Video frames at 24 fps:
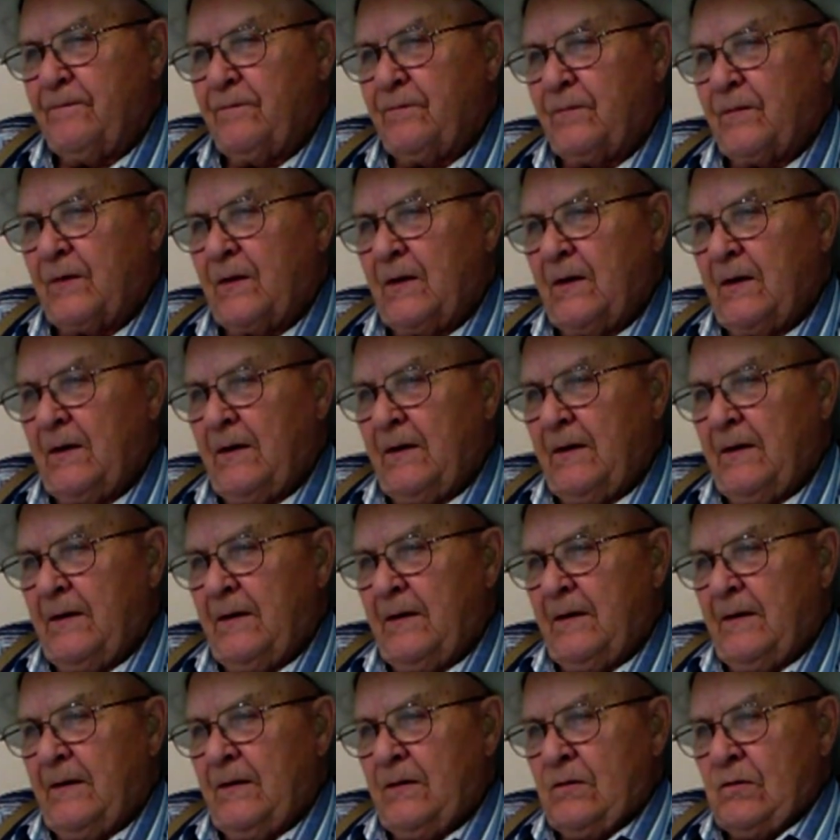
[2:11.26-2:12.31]

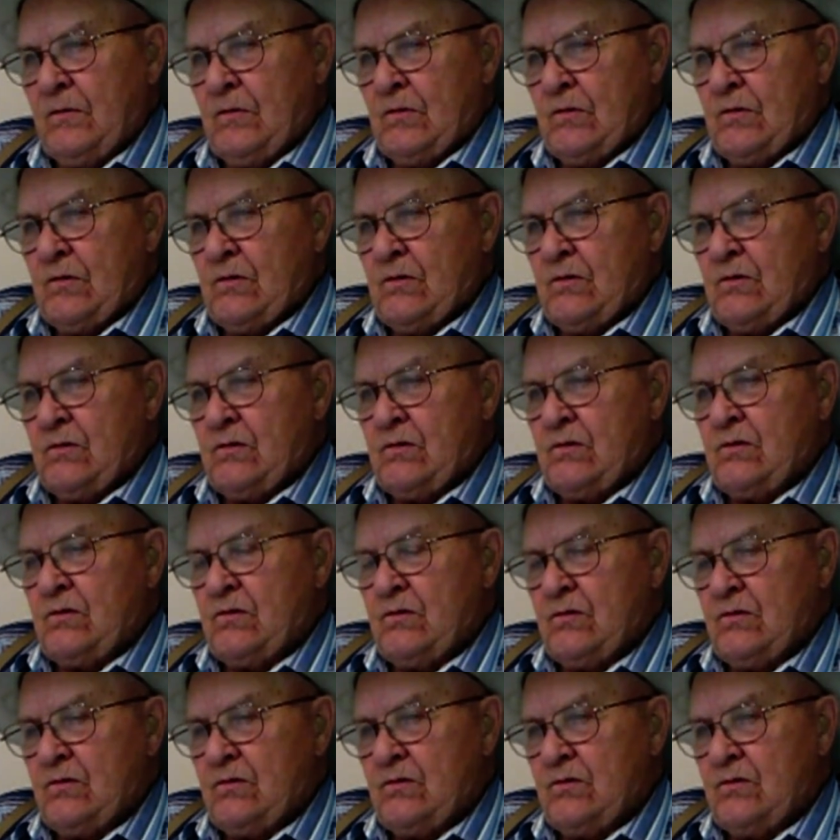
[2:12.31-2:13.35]

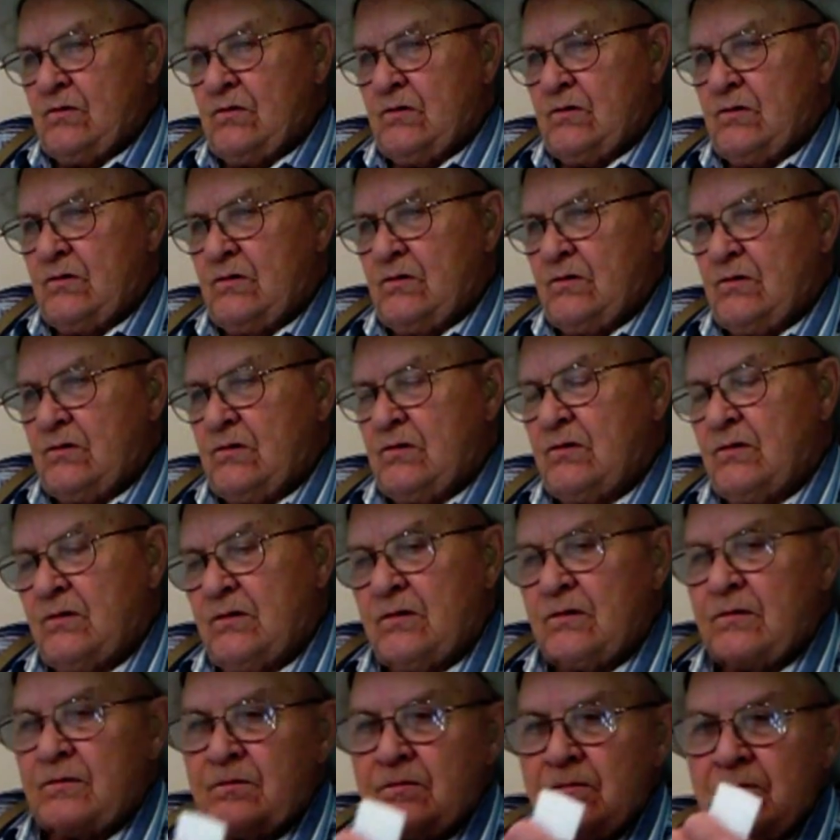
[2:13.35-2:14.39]
No one is speaking in this clip.